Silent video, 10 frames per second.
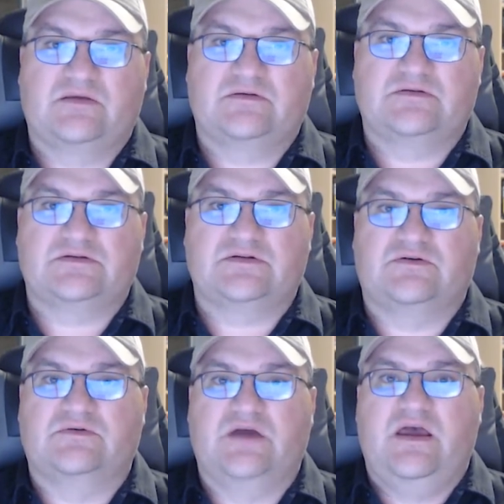
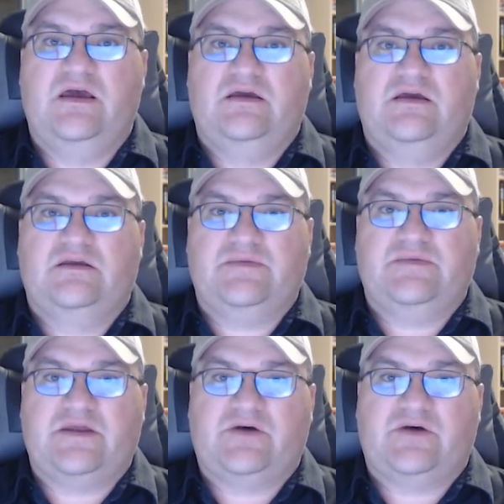So keep
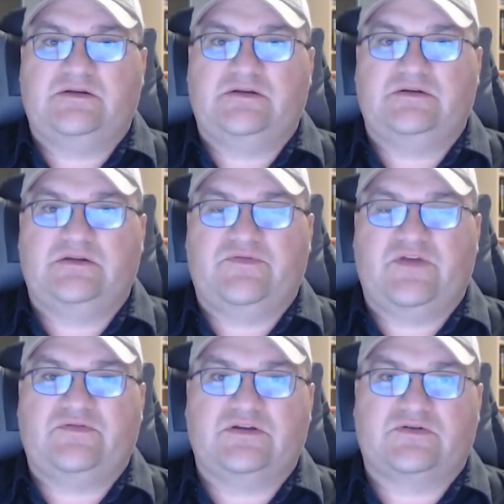that in mind. And if you
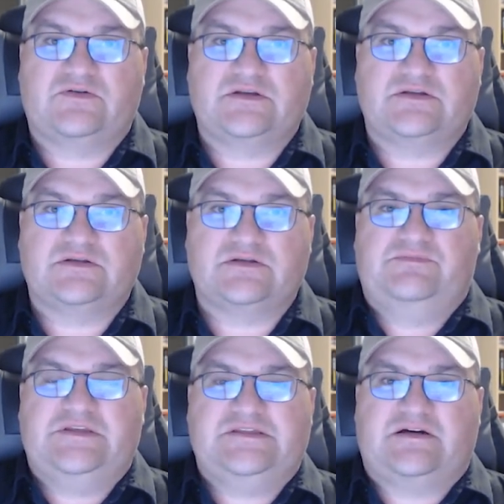have any other questions,
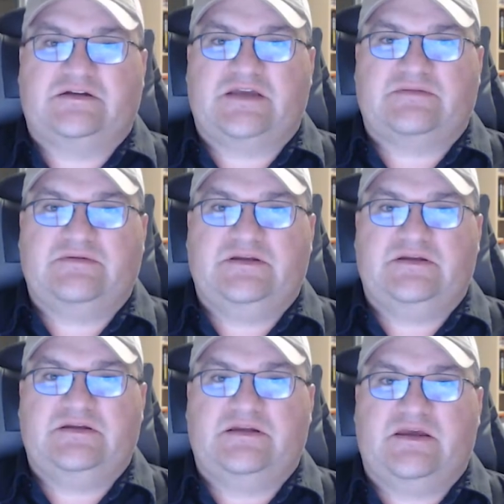please contact
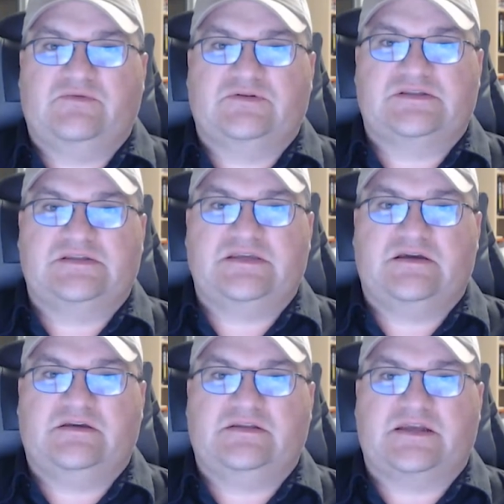me, and we'll see
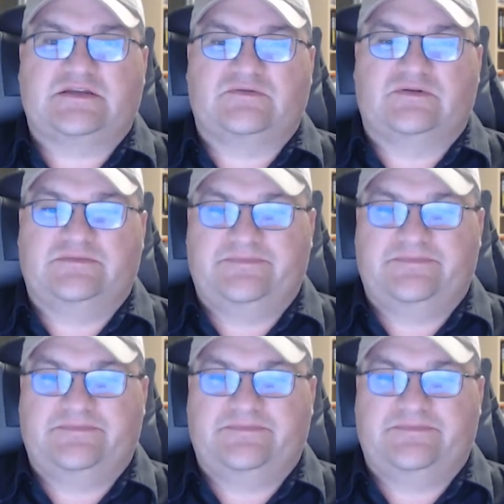you on the next one.